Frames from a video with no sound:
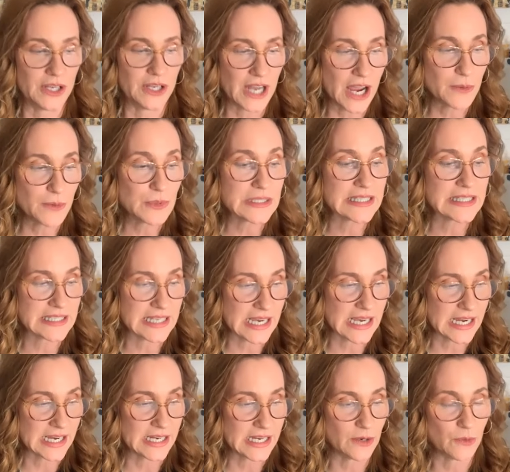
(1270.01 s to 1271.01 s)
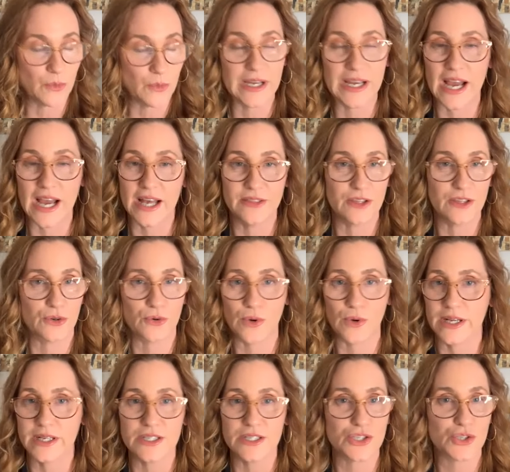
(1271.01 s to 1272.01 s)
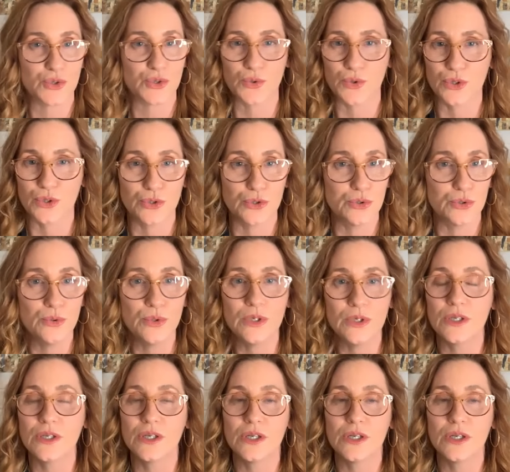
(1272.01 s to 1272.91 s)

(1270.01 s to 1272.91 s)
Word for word: And I would say we had the greatest crew.